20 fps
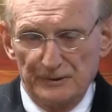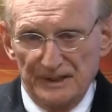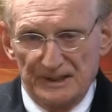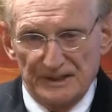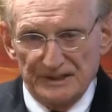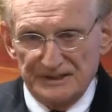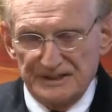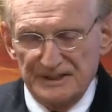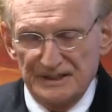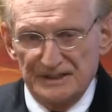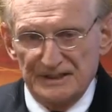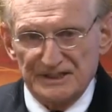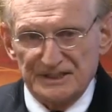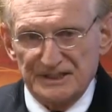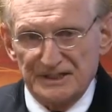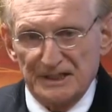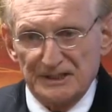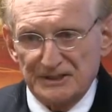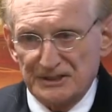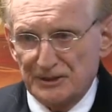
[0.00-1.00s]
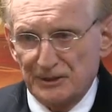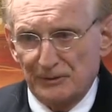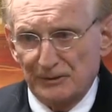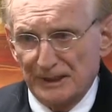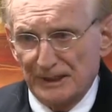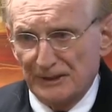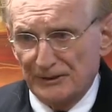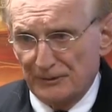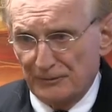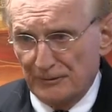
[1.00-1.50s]
we can see the stent's
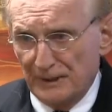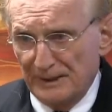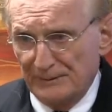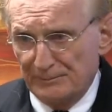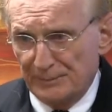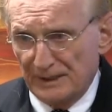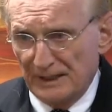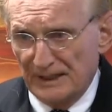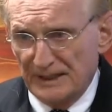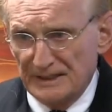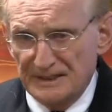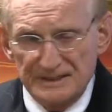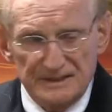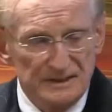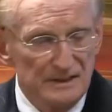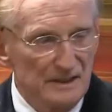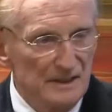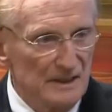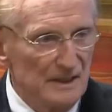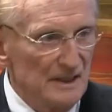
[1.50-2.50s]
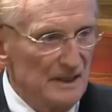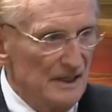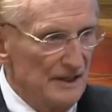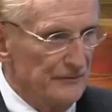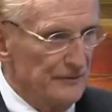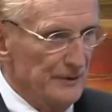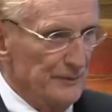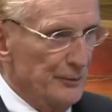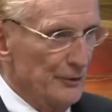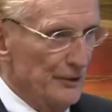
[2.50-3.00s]
going in the right place.
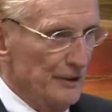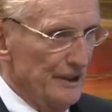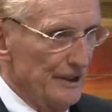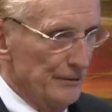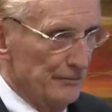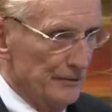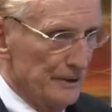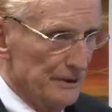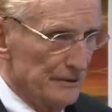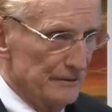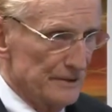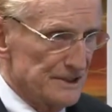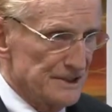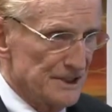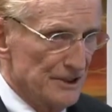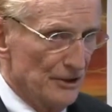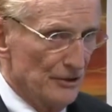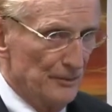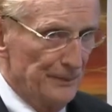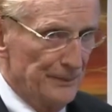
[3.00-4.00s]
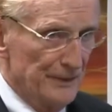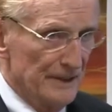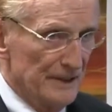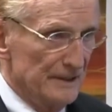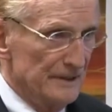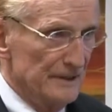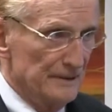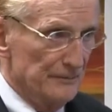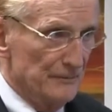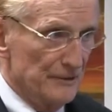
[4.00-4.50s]
If we put a ureteroscope
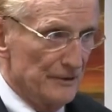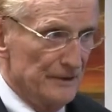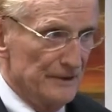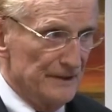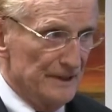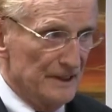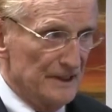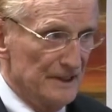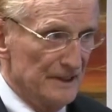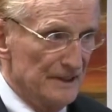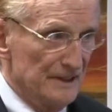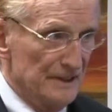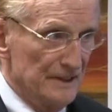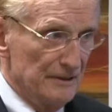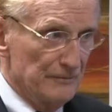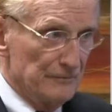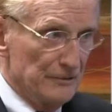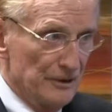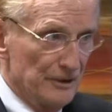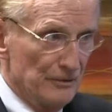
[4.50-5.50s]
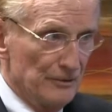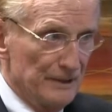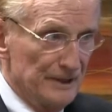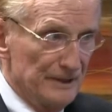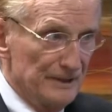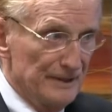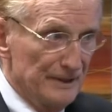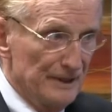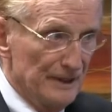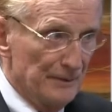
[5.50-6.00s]
in and we're in the kidney and we're going
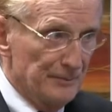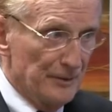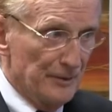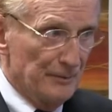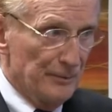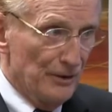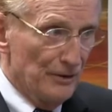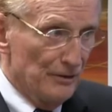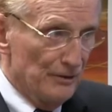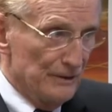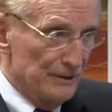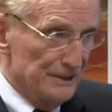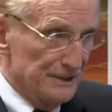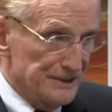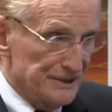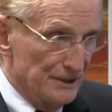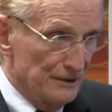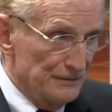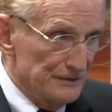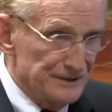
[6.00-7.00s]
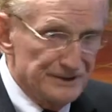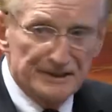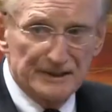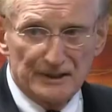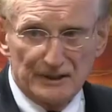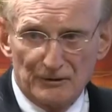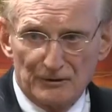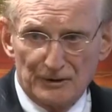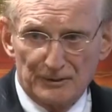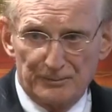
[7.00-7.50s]
into the upper pole and the stone's in
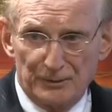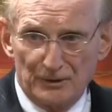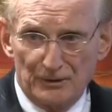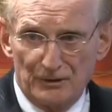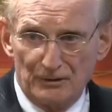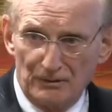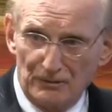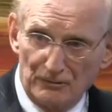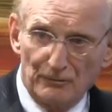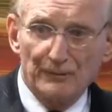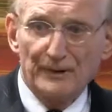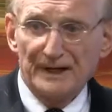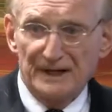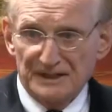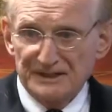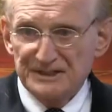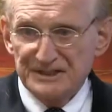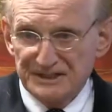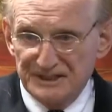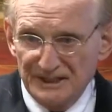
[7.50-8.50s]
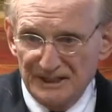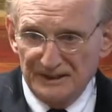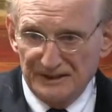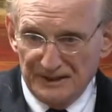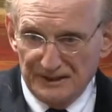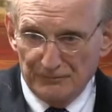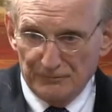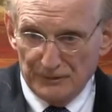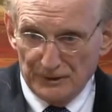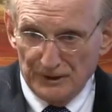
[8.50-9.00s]
the lower pole, we can see
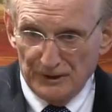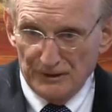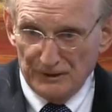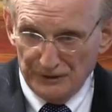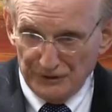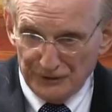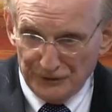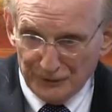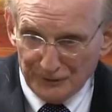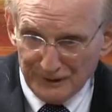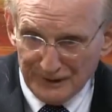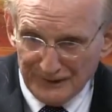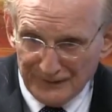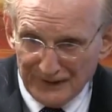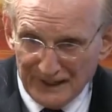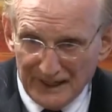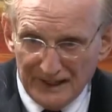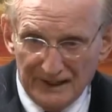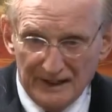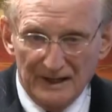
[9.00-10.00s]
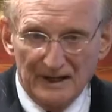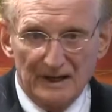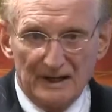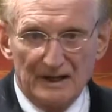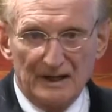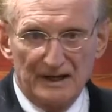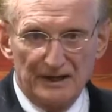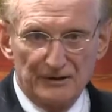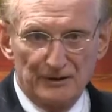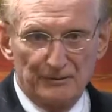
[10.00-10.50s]
that we're doing that,
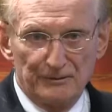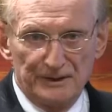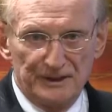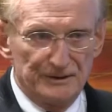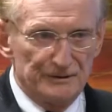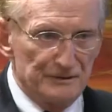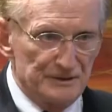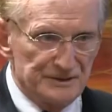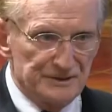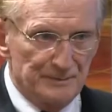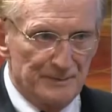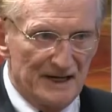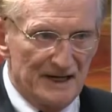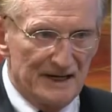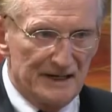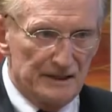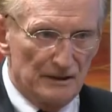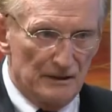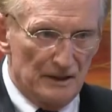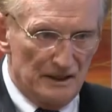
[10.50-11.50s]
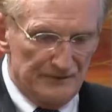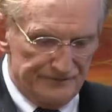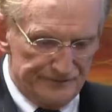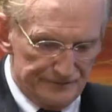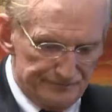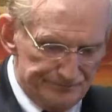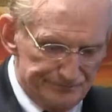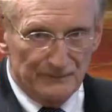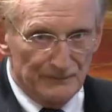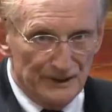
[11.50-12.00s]
and all we do is back off
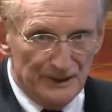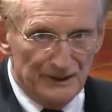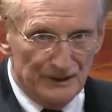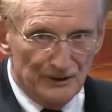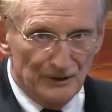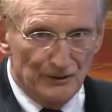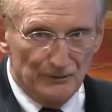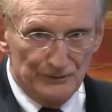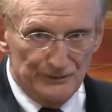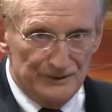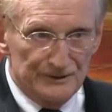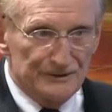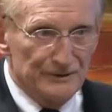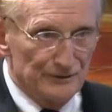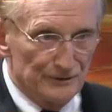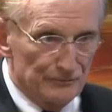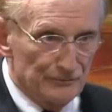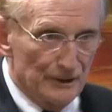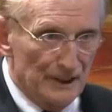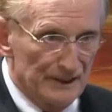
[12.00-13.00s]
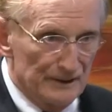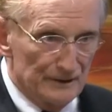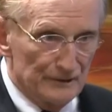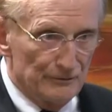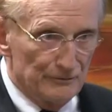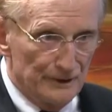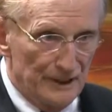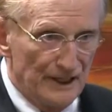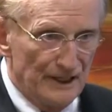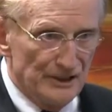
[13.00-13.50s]
and we go to the right
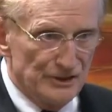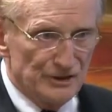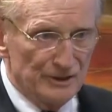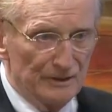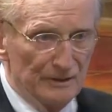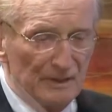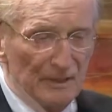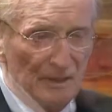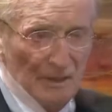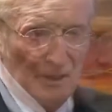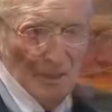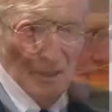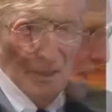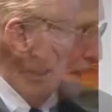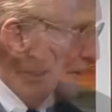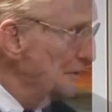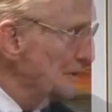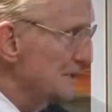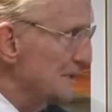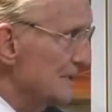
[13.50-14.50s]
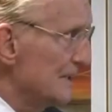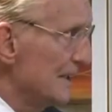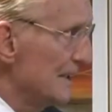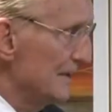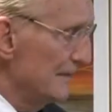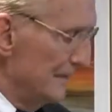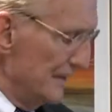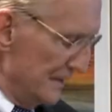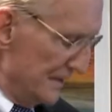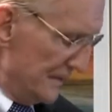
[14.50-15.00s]
location. I would
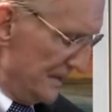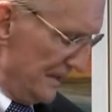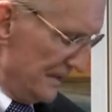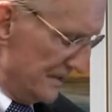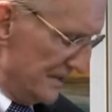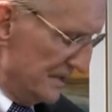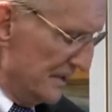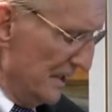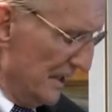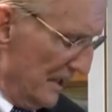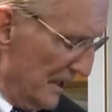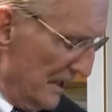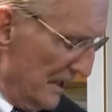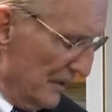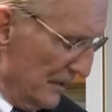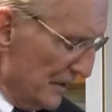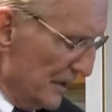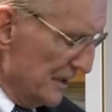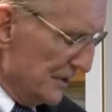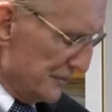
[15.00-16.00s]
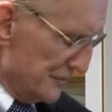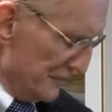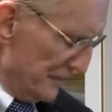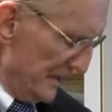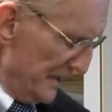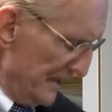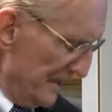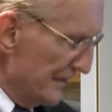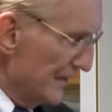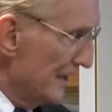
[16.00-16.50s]
say that this is
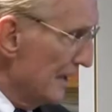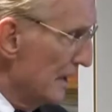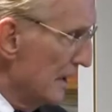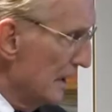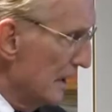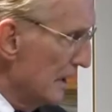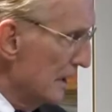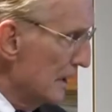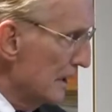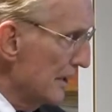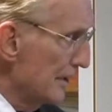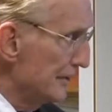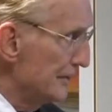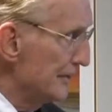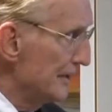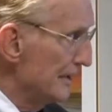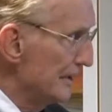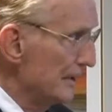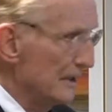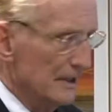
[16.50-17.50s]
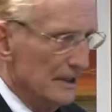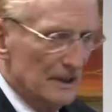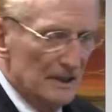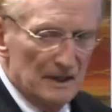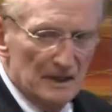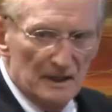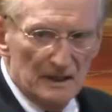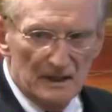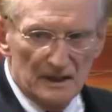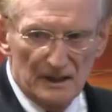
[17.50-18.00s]
really the heart
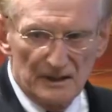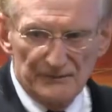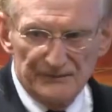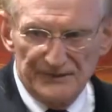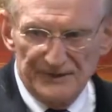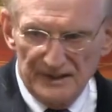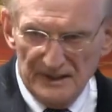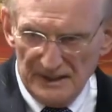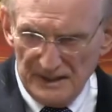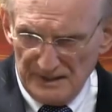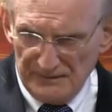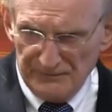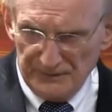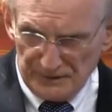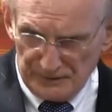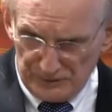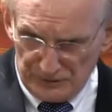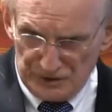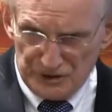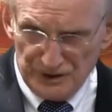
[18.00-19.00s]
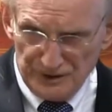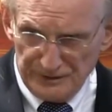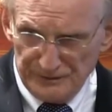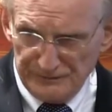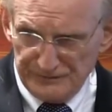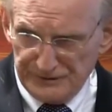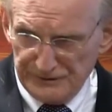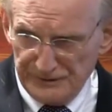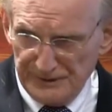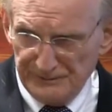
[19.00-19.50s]
of the evolution
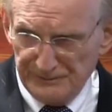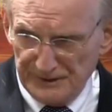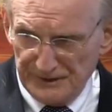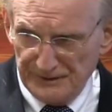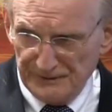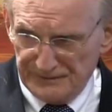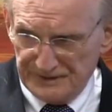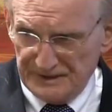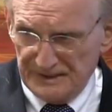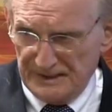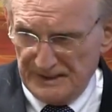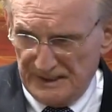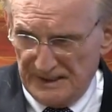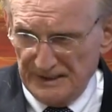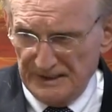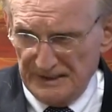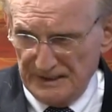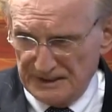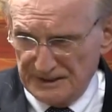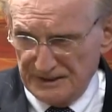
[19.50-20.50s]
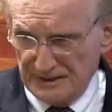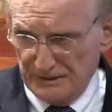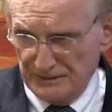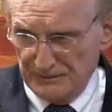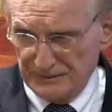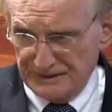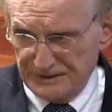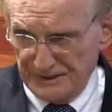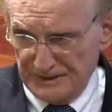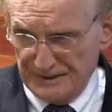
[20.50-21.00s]
of treatment of kidney
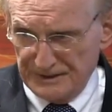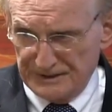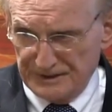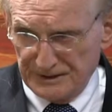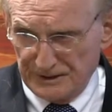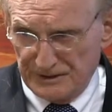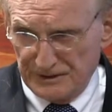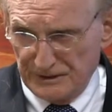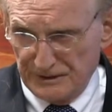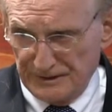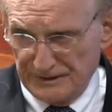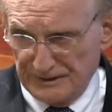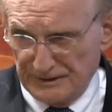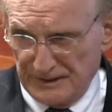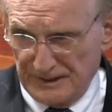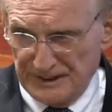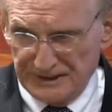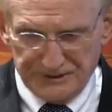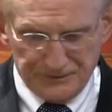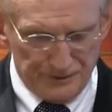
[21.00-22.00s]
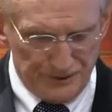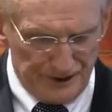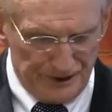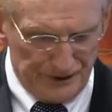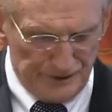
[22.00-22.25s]
stones that has occurred in the last 20